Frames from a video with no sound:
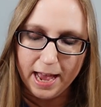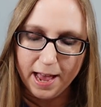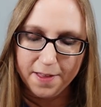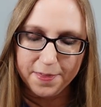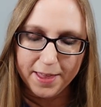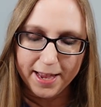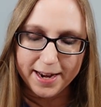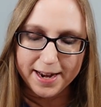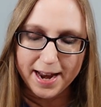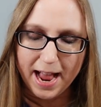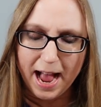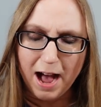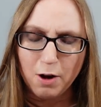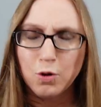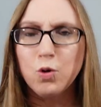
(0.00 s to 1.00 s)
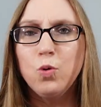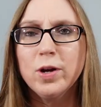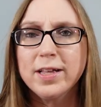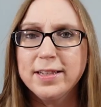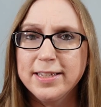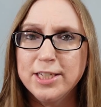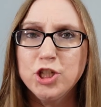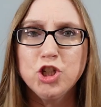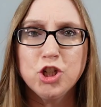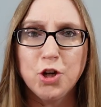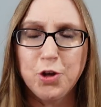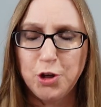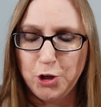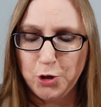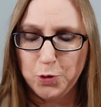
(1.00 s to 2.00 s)
And then I'll quickly
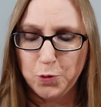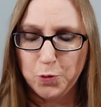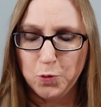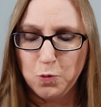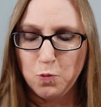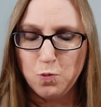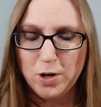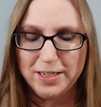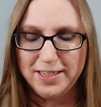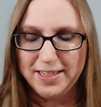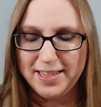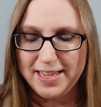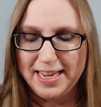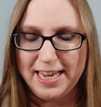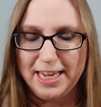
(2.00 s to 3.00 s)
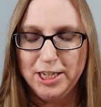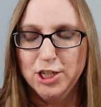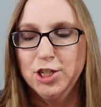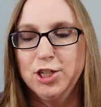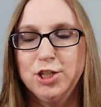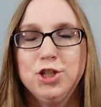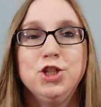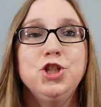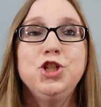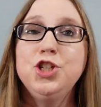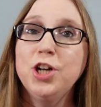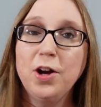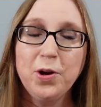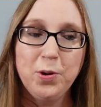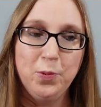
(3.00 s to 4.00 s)
show you what the
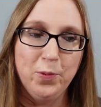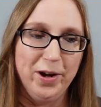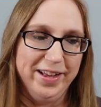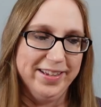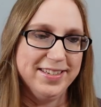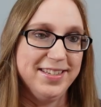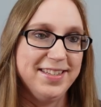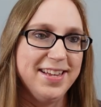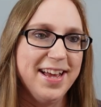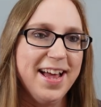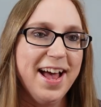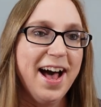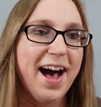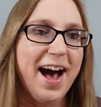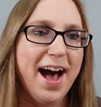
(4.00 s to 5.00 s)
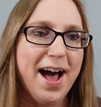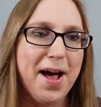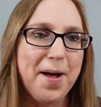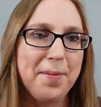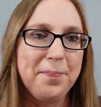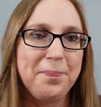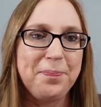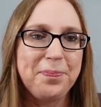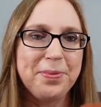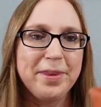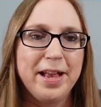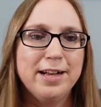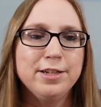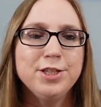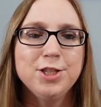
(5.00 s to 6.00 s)
junk was. Um,
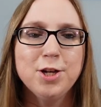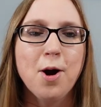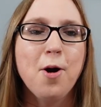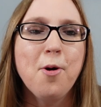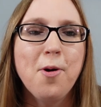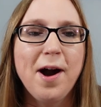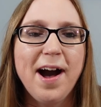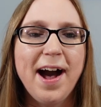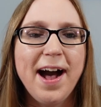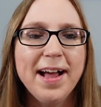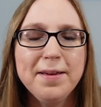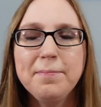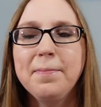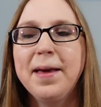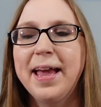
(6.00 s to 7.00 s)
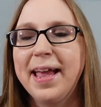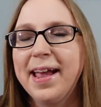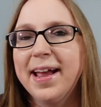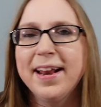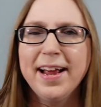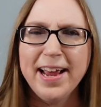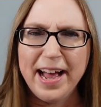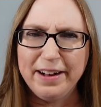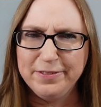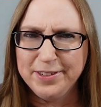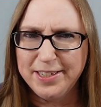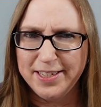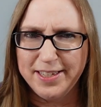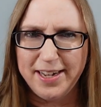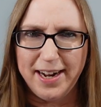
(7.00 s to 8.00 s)
so I may, and I
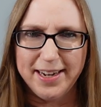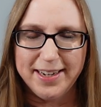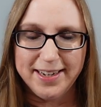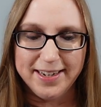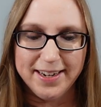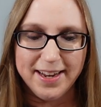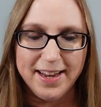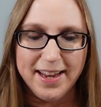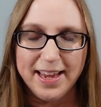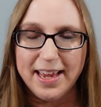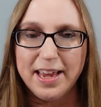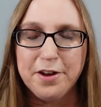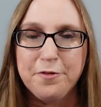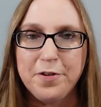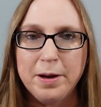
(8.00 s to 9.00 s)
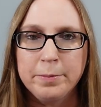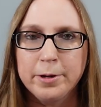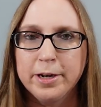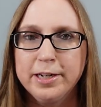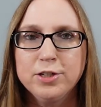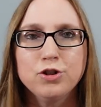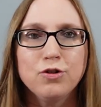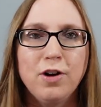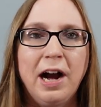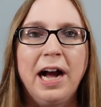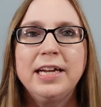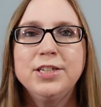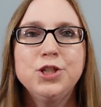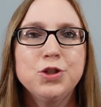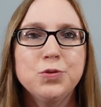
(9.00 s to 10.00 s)
haven't decided if I'm going to
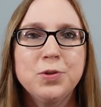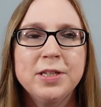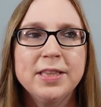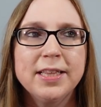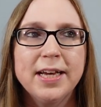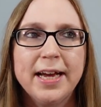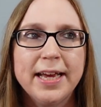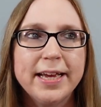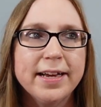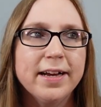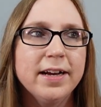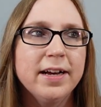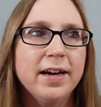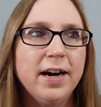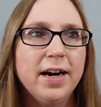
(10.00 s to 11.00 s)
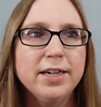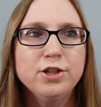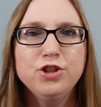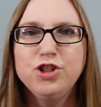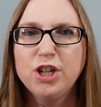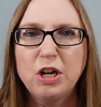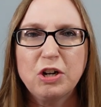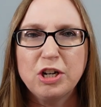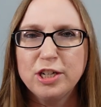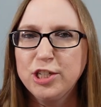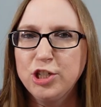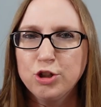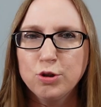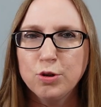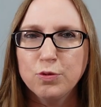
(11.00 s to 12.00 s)
try doing like a junk
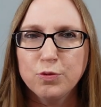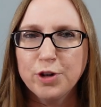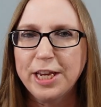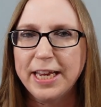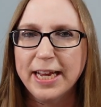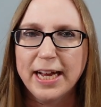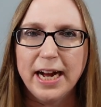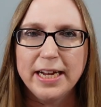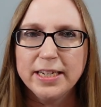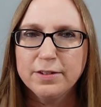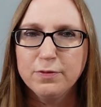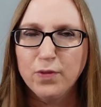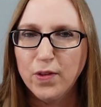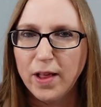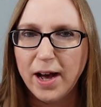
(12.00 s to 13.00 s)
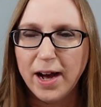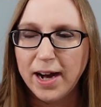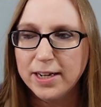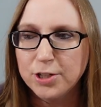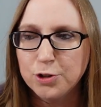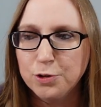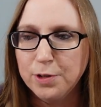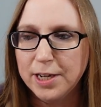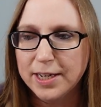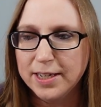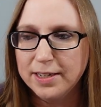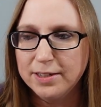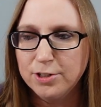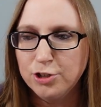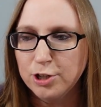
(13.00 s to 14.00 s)
jewelry kind of lot or like
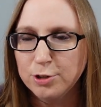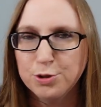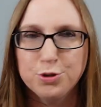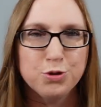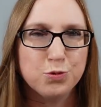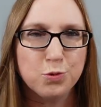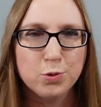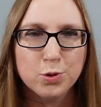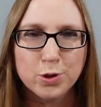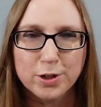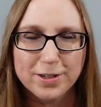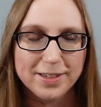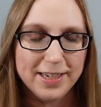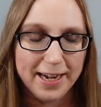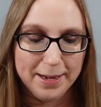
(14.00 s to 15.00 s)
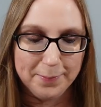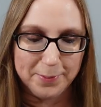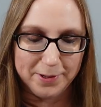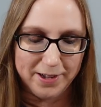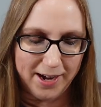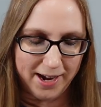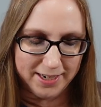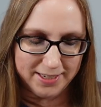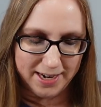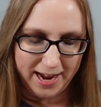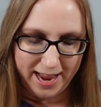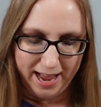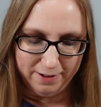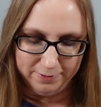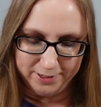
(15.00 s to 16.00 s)
a junk drawer type lot.
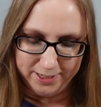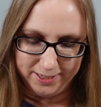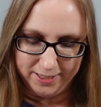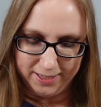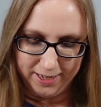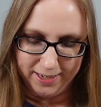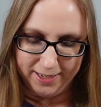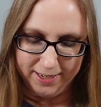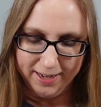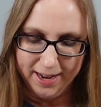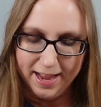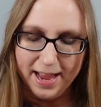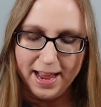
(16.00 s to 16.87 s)
I haven't decided.